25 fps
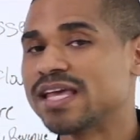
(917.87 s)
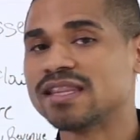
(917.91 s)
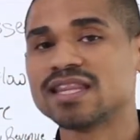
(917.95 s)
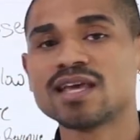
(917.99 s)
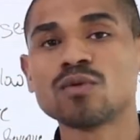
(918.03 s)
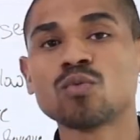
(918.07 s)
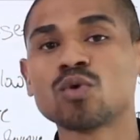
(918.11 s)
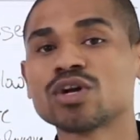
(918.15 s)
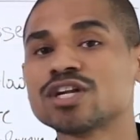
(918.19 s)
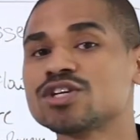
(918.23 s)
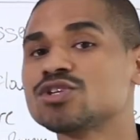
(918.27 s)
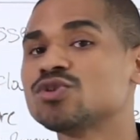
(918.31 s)

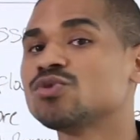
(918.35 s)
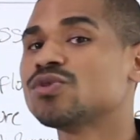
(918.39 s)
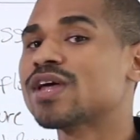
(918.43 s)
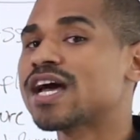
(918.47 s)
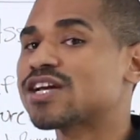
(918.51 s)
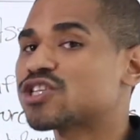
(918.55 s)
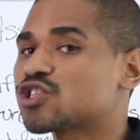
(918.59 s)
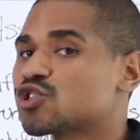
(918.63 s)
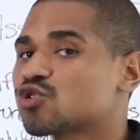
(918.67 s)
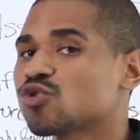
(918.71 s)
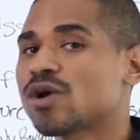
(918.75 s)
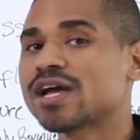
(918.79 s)
and they want to
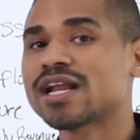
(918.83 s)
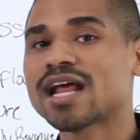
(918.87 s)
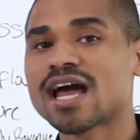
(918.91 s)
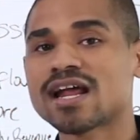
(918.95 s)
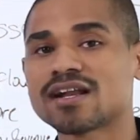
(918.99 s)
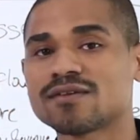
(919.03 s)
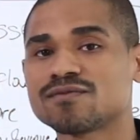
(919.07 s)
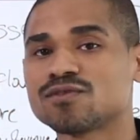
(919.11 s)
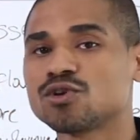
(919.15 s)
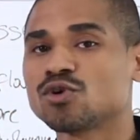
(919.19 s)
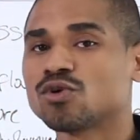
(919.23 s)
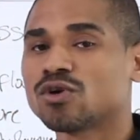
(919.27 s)
do that
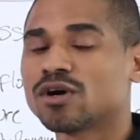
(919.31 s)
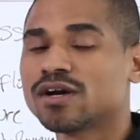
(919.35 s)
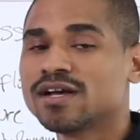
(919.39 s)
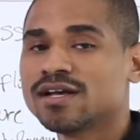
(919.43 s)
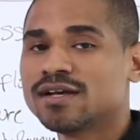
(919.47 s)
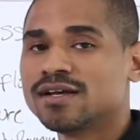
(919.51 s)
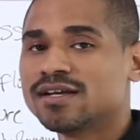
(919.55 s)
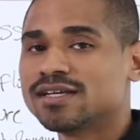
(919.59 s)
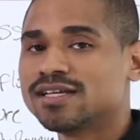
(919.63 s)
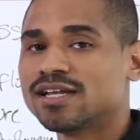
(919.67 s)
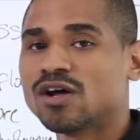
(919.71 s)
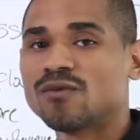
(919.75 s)
straight out of
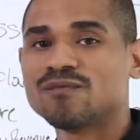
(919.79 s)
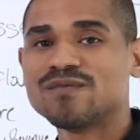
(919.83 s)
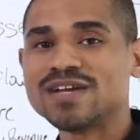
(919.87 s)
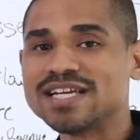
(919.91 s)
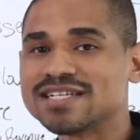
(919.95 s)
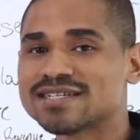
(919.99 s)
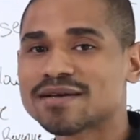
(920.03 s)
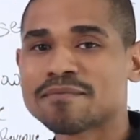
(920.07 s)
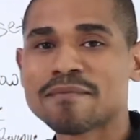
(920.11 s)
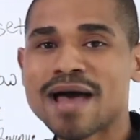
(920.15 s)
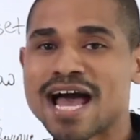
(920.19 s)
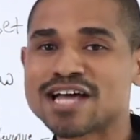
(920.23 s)
your
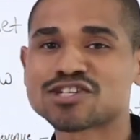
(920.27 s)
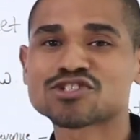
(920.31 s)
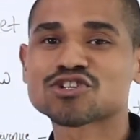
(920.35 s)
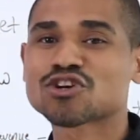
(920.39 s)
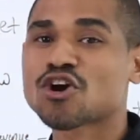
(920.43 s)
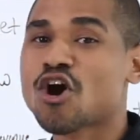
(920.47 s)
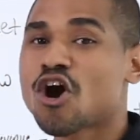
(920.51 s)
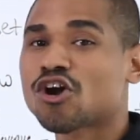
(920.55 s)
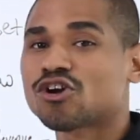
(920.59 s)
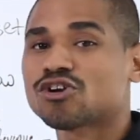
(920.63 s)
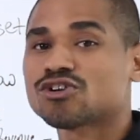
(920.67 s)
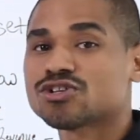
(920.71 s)
Visa,
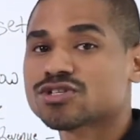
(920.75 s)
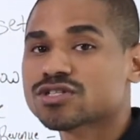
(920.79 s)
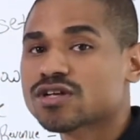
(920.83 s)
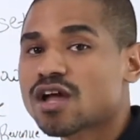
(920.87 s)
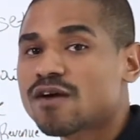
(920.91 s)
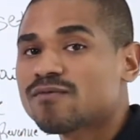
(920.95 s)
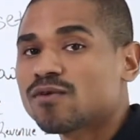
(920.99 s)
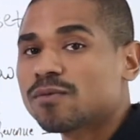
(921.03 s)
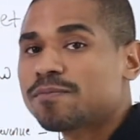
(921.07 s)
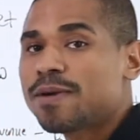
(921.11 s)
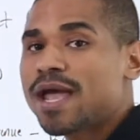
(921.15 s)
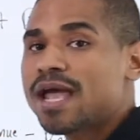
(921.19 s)
MasterCard, or
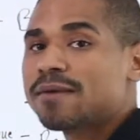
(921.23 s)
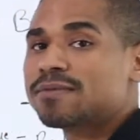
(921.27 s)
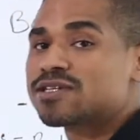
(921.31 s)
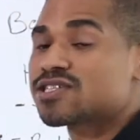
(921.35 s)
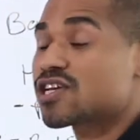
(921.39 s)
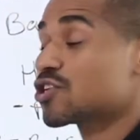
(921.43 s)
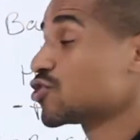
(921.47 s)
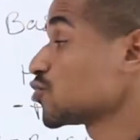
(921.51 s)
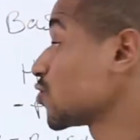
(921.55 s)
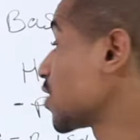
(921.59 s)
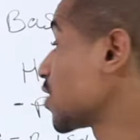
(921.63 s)
Discover payments